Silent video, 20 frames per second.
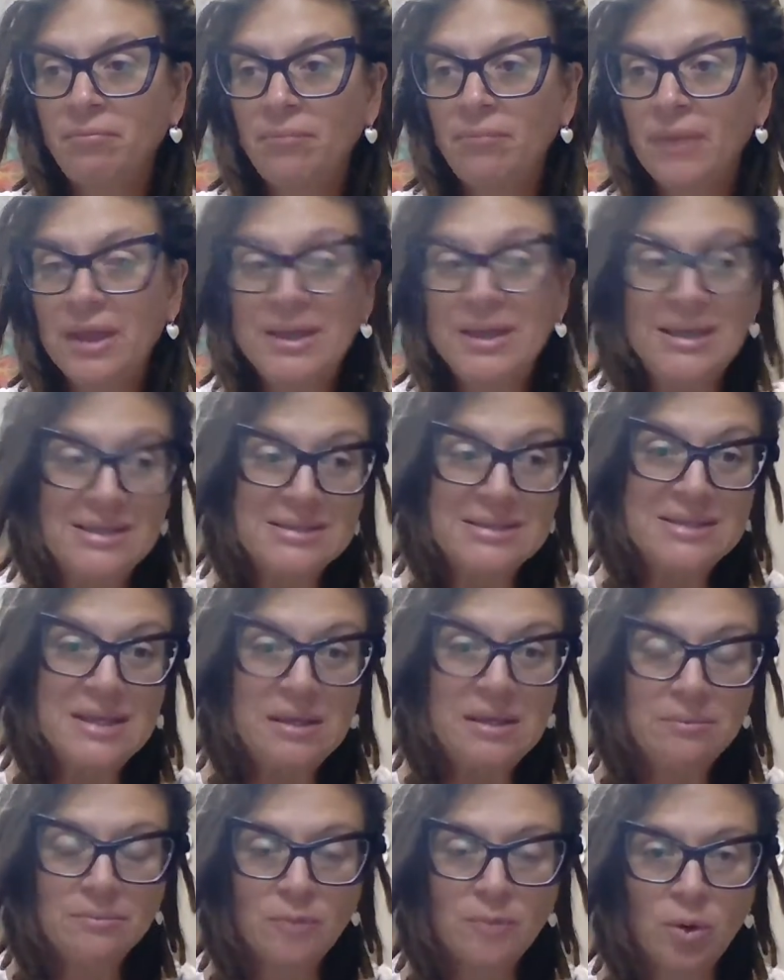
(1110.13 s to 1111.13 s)

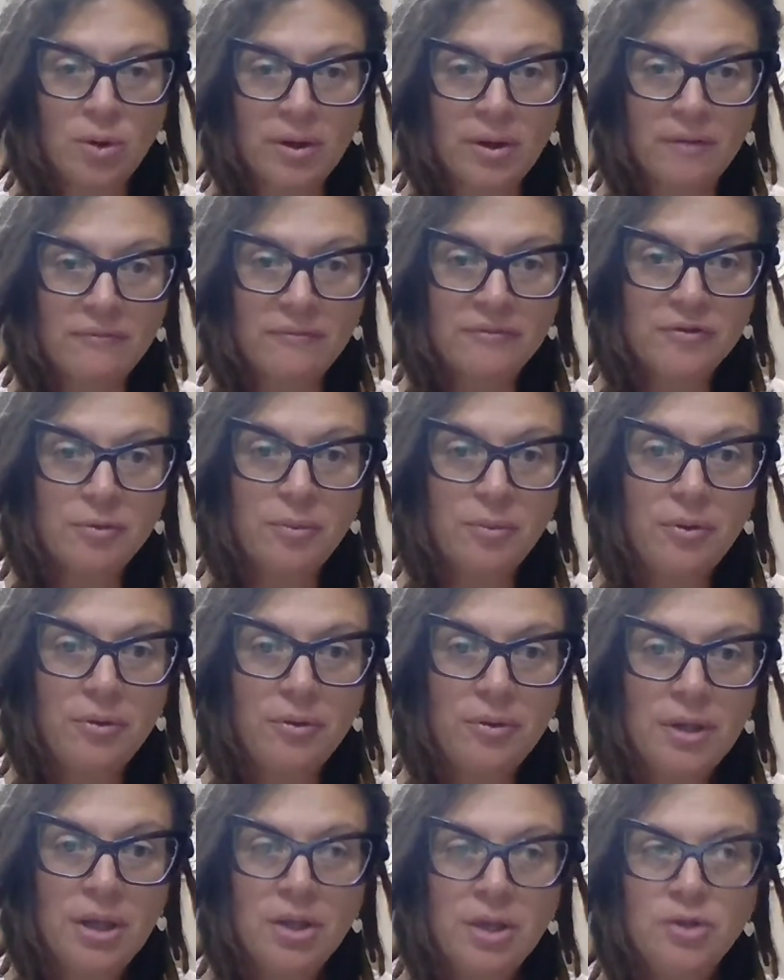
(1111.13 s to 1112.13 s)
easy or
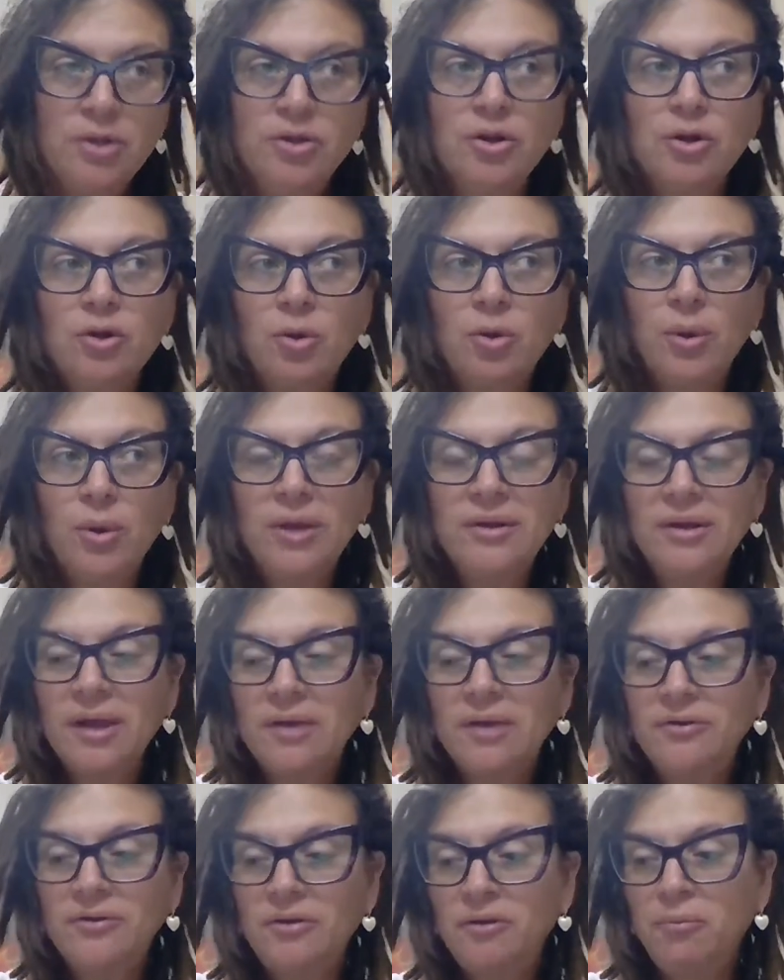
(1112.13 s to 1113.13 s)
comfortable, you're going to
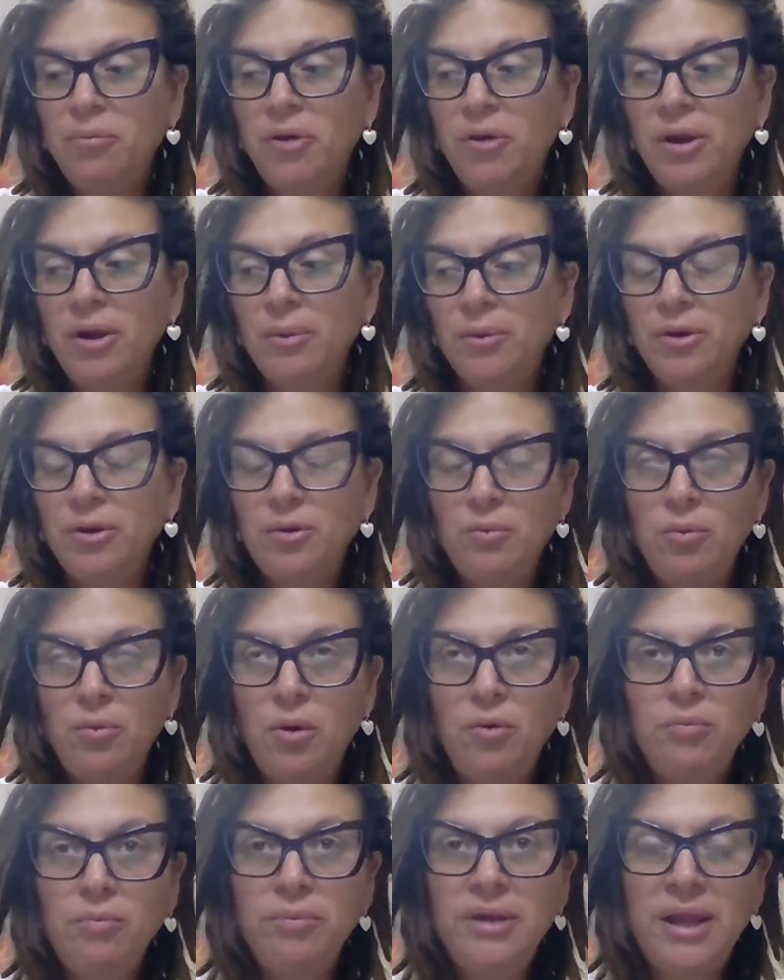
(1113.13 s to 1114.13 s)
get to the point where you
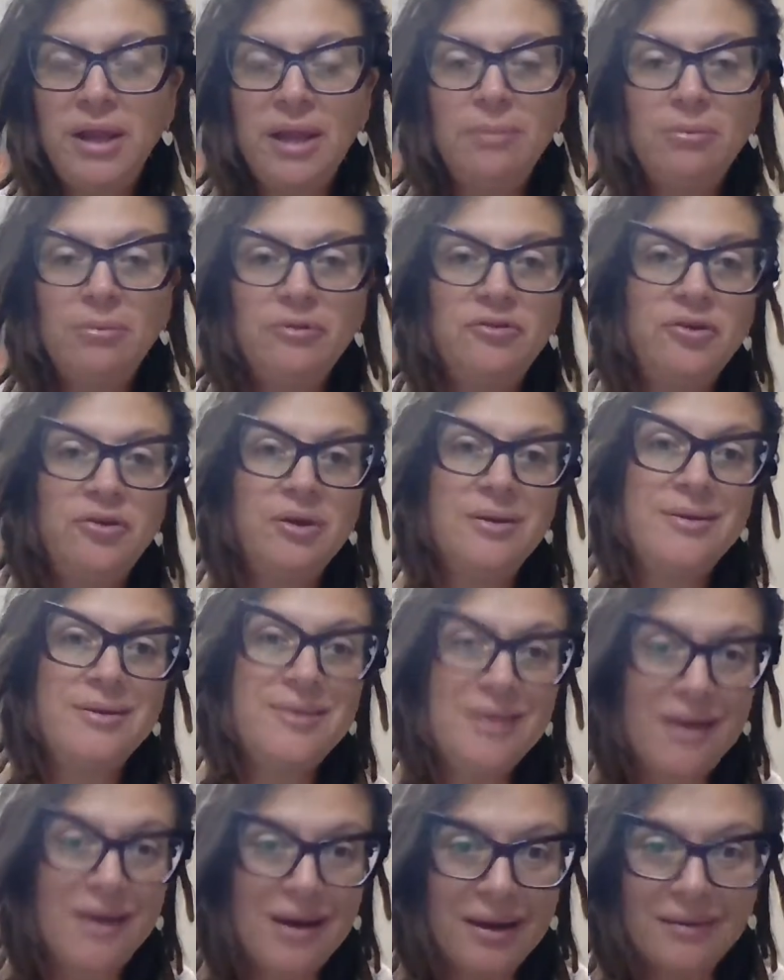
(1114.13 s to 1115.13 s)
won't be able to
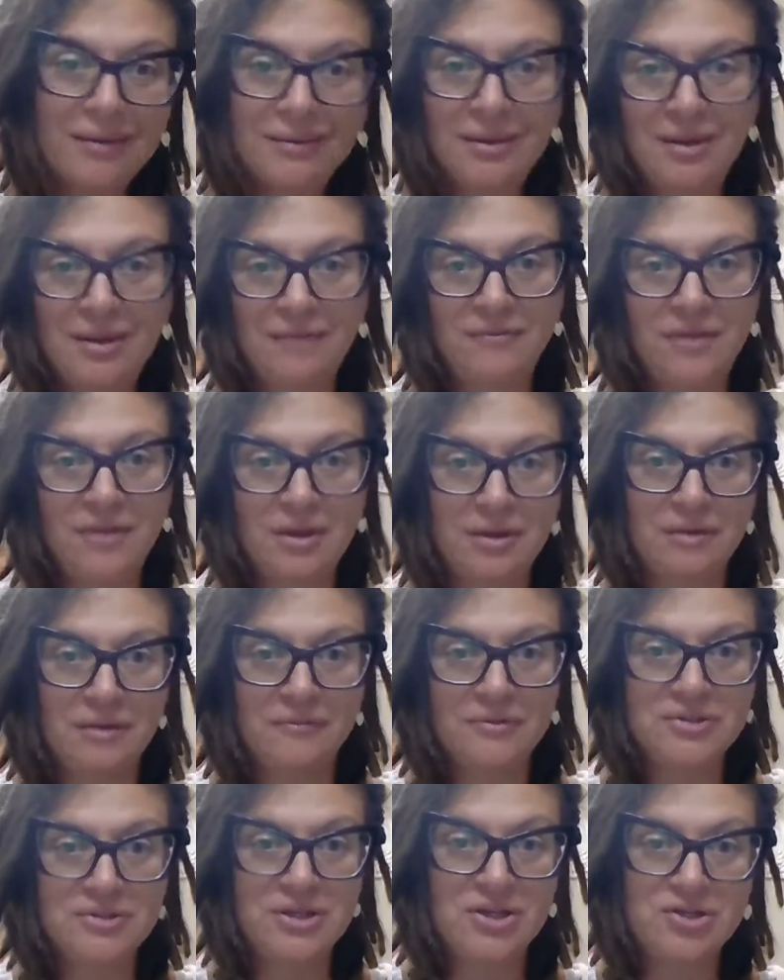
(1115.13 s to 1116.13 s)
not have that
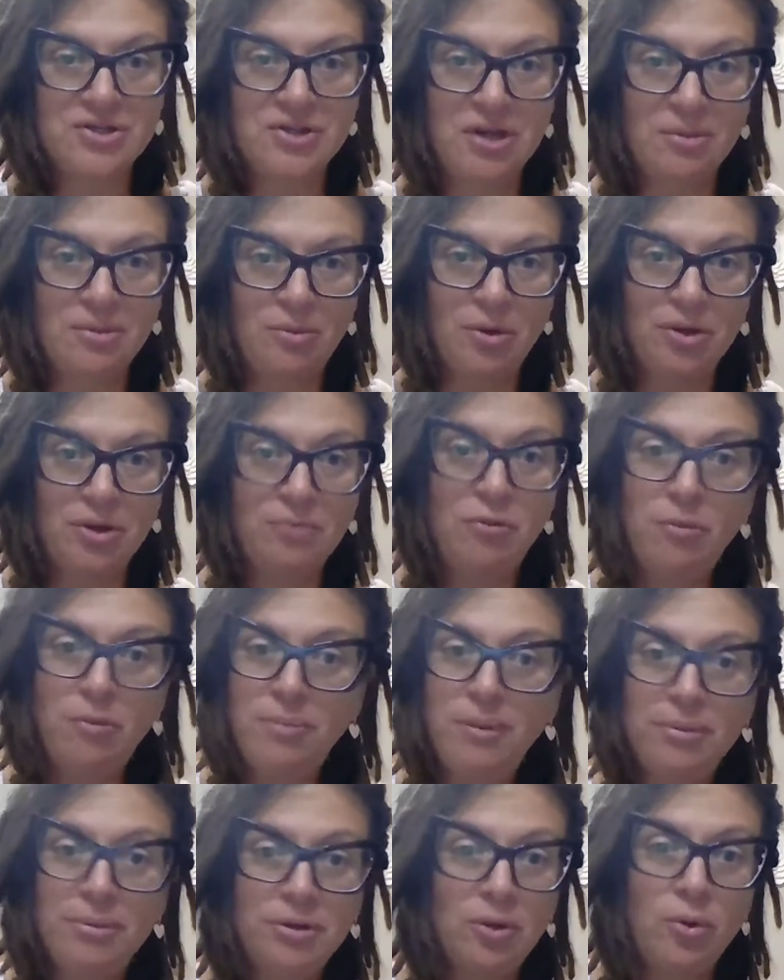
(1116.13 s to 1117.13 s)
conversation anymore. You won't
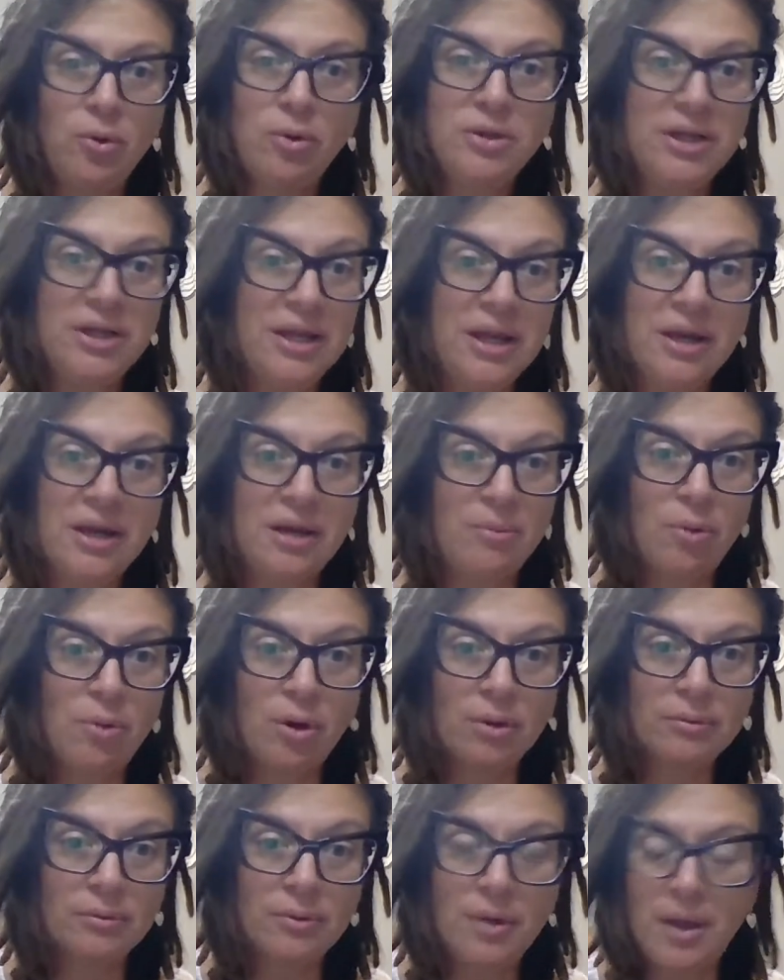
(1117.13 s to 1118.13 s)
be able to hold it in
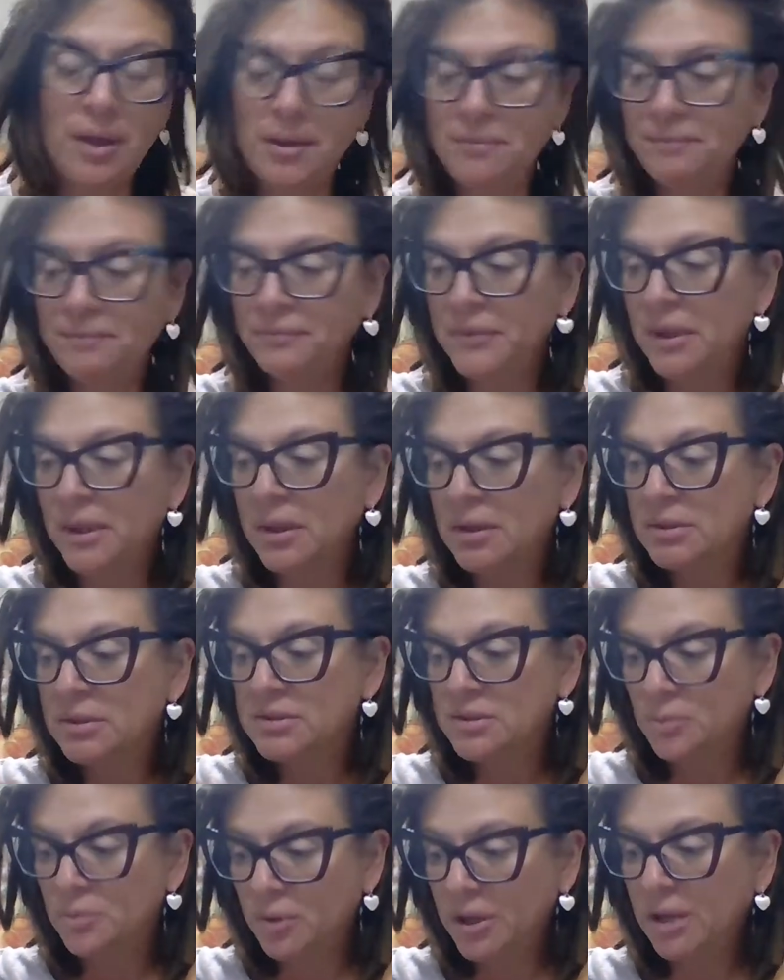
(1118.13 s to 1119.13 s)
anymore. Okay.
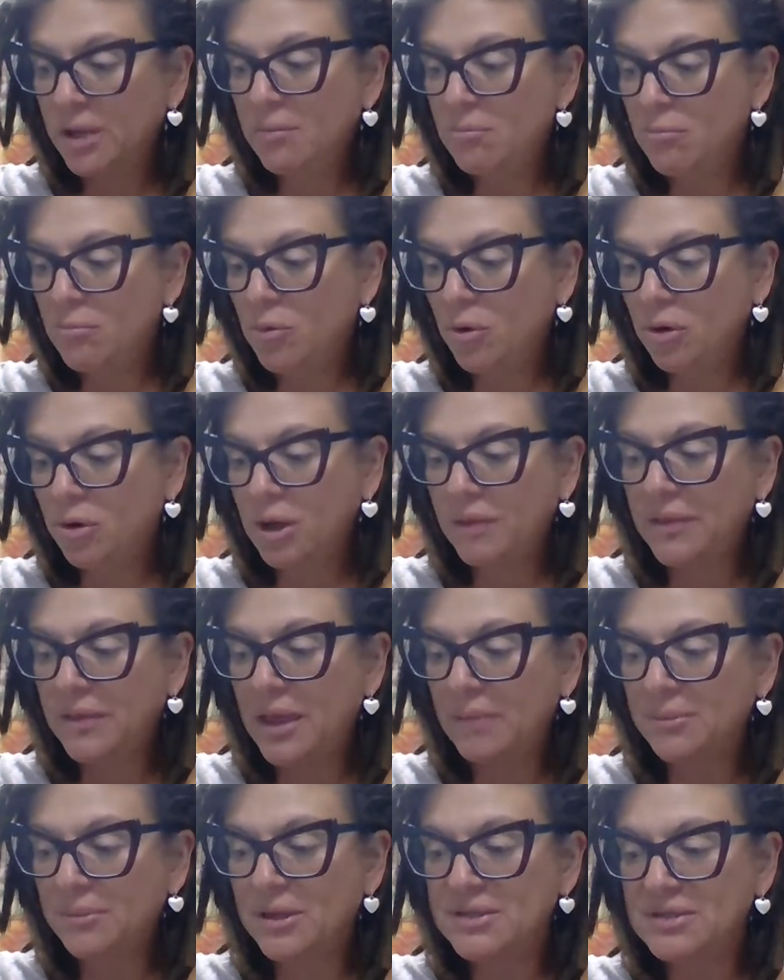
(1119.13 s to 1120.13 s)
So we'll get more on
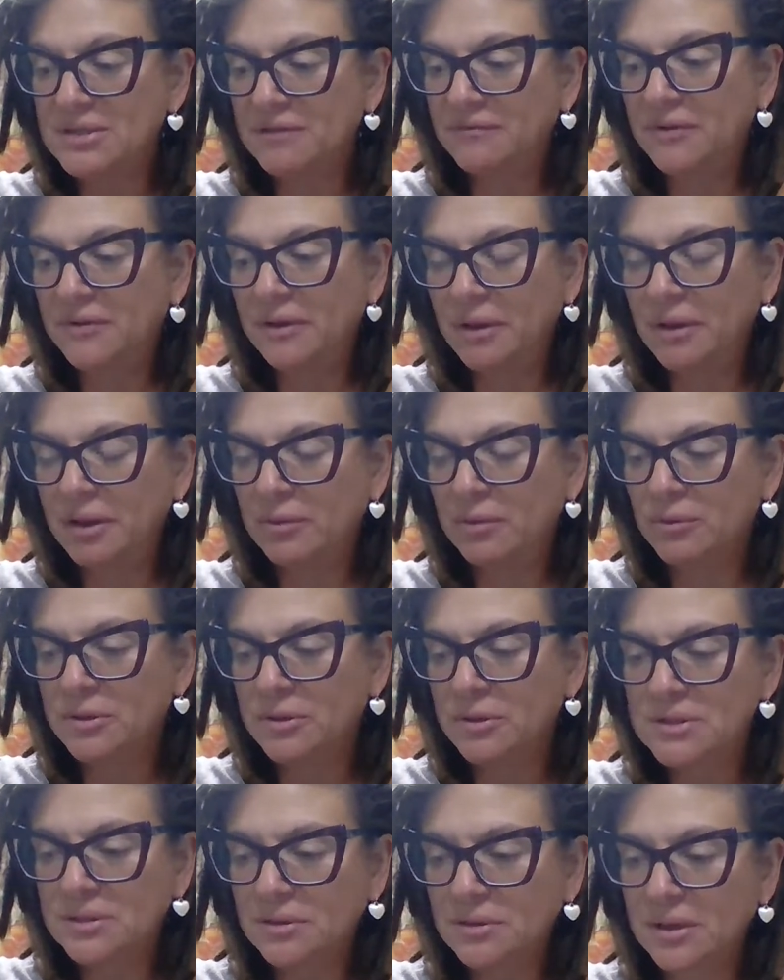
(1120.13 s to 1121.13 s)
that because I feel like we're
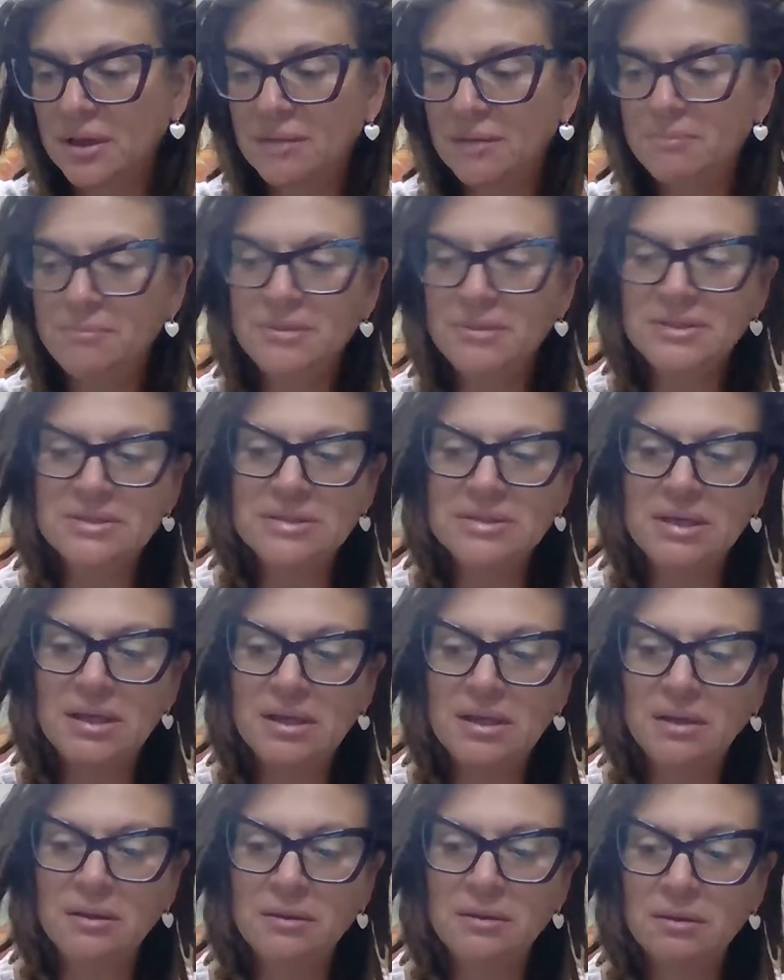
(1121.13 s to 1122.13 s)
still kind of
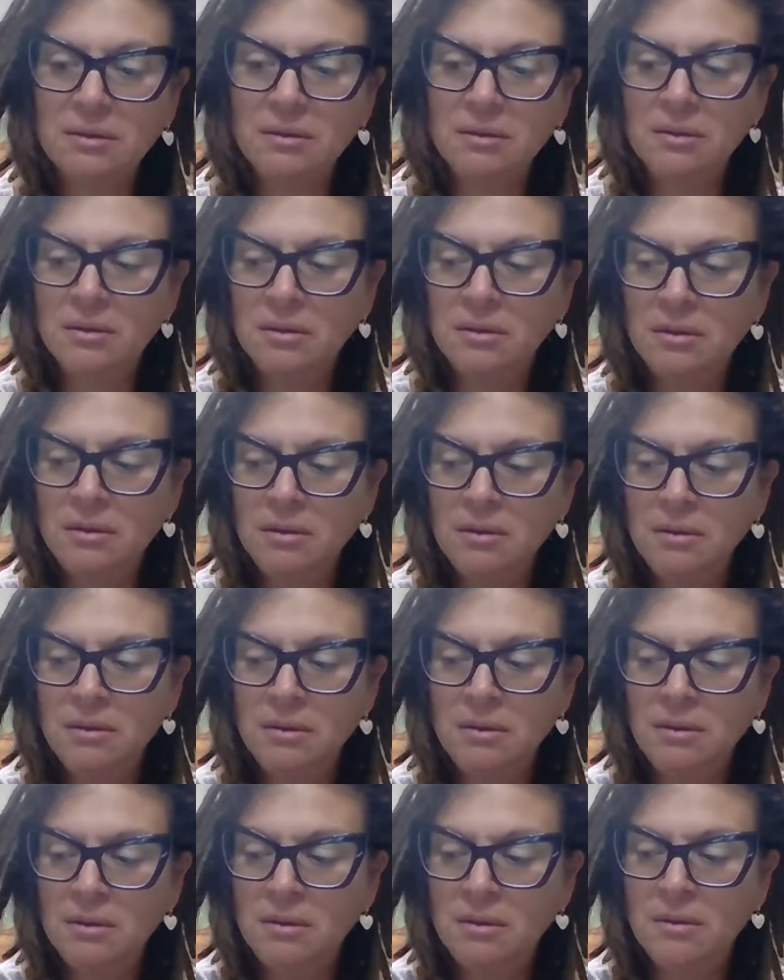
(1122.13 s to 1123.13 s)
missing.
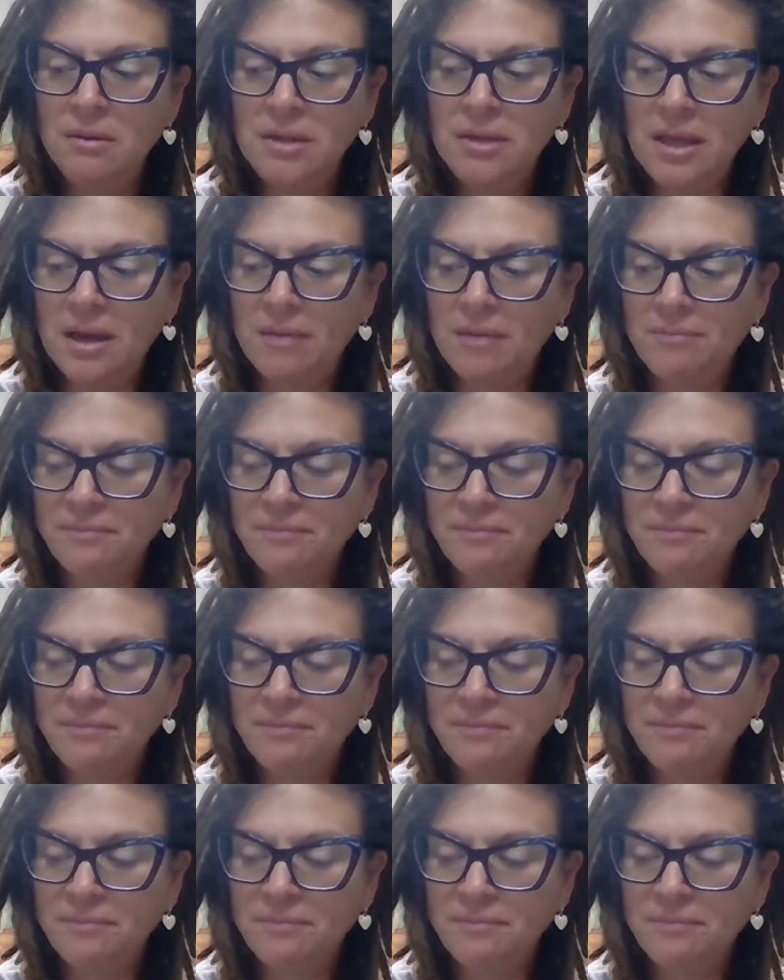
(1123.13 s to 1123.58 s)
Yeah.